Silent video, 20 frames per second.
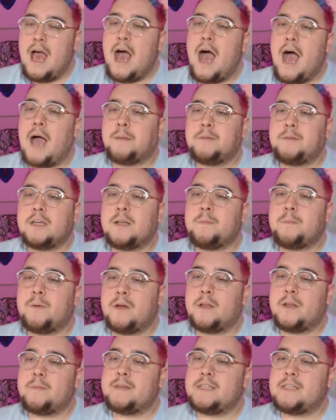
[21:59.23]
I'm going to
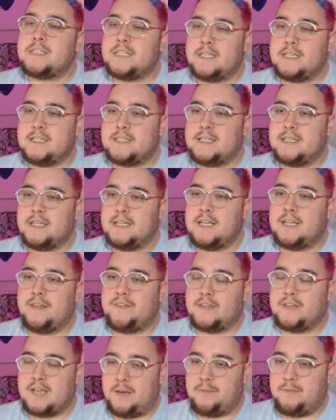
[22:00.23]
put him in decent, at
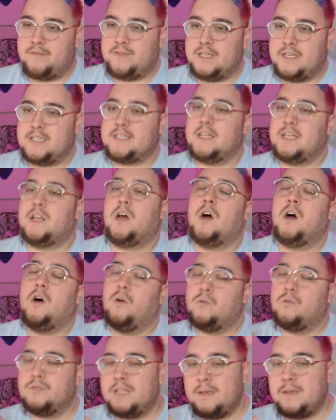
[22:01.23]
the top of decent,
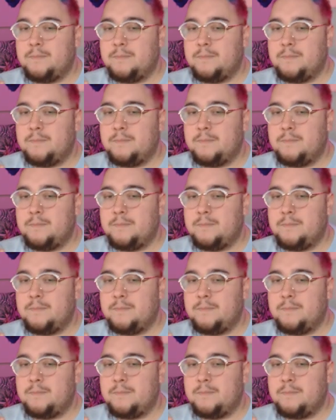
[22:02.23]
only